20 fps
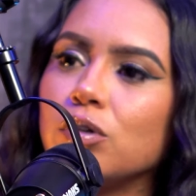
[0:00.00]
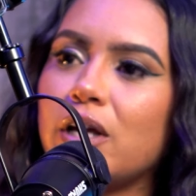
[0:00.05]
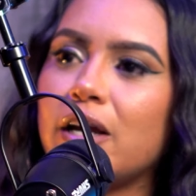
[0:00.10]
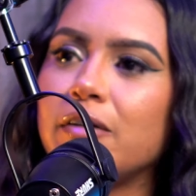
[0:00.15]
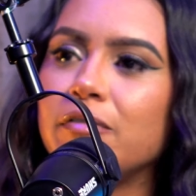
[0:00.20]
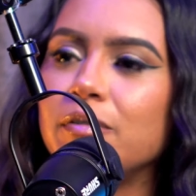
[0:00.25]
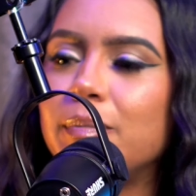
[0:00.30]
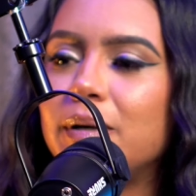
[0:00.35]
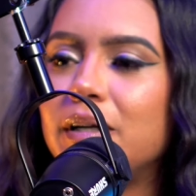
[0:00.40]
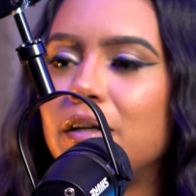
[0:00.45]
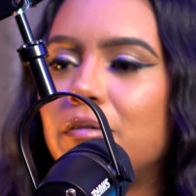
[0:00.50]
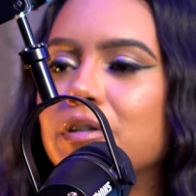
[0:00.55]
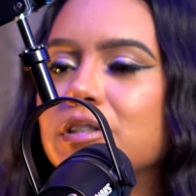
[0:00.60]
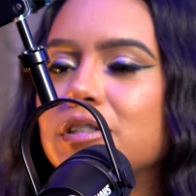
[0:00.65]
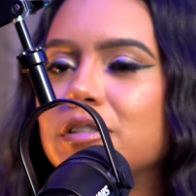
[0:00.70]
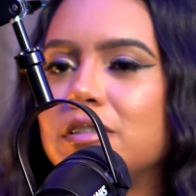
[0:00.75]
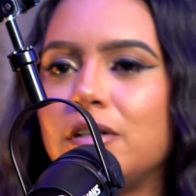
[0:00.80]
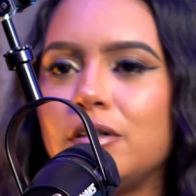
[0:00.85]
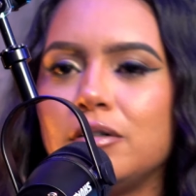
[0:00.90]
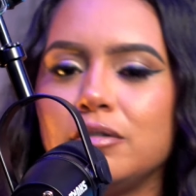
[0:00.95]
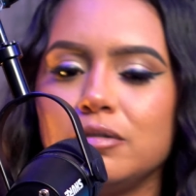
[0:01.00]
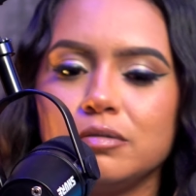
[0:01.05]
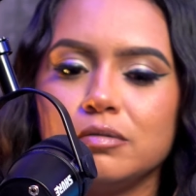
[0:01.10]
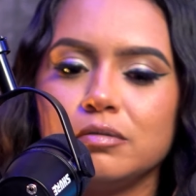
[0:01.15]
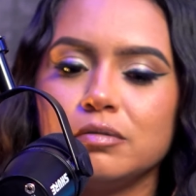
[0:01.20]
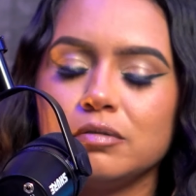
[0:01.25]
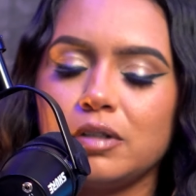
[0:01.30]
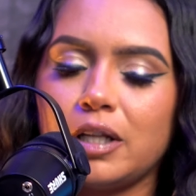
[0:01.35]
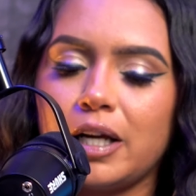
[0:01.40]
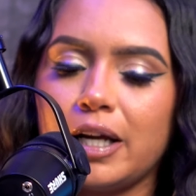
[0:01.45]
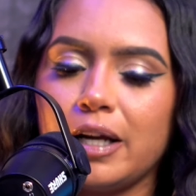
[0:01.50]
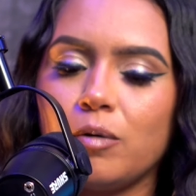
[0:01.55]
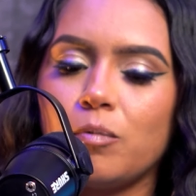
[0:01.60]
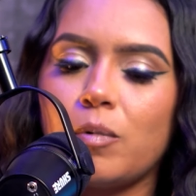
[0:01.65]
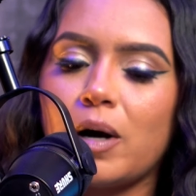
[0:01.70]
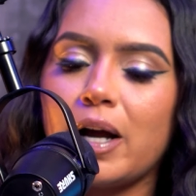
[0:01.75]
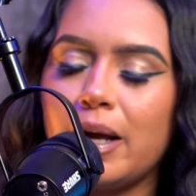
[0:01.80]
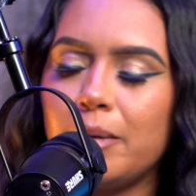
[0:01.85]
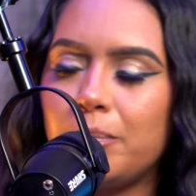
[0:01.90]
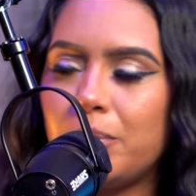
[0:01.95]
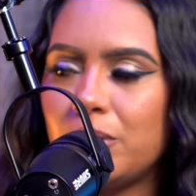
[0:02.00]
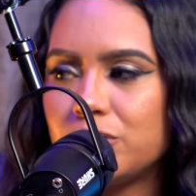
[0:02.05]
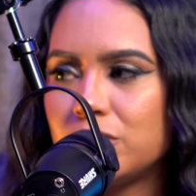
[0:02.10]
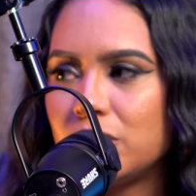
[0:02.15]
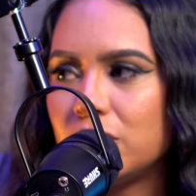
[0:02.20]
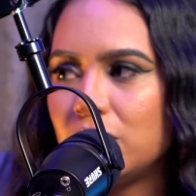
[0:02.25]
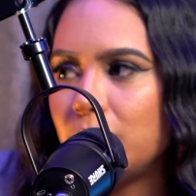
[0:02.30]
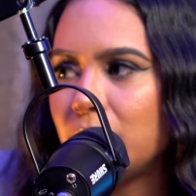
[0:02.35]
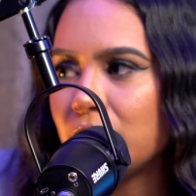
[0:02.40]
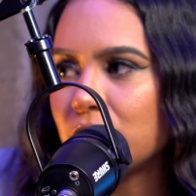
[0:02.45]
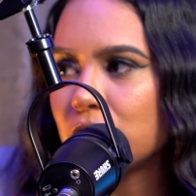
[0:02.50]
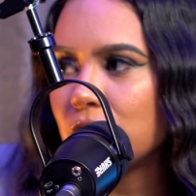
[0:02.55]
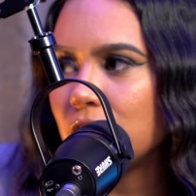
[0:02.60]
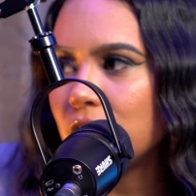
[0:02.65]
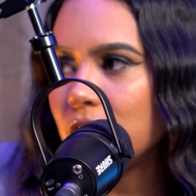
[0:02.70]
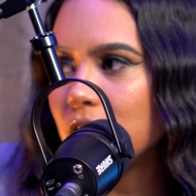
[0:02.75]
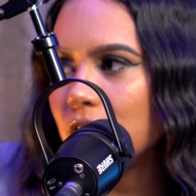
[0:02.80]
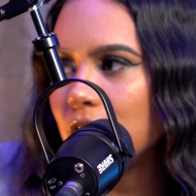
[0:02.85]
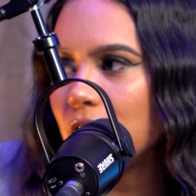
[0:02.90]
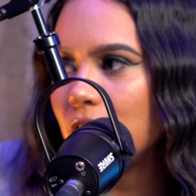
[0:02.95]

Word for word: everybody wants to know, like, why I posted the picture